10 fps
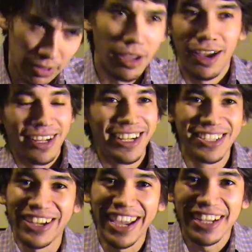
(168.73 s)
it's
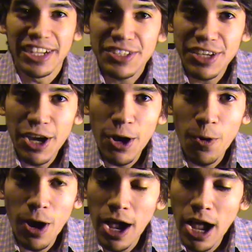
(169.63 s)
okay. So,
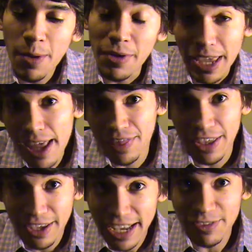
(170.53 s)
um, yeah, thank
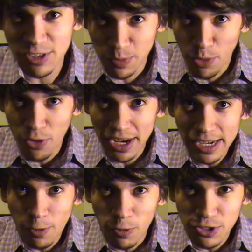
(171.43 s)
you guys for supporting.
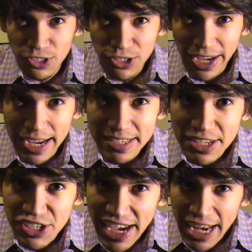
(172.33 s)
We'll see you guys on
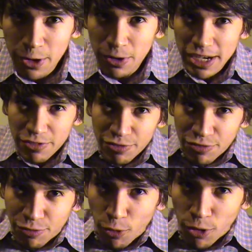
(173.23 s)
January
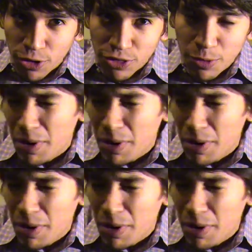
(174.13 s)
4th.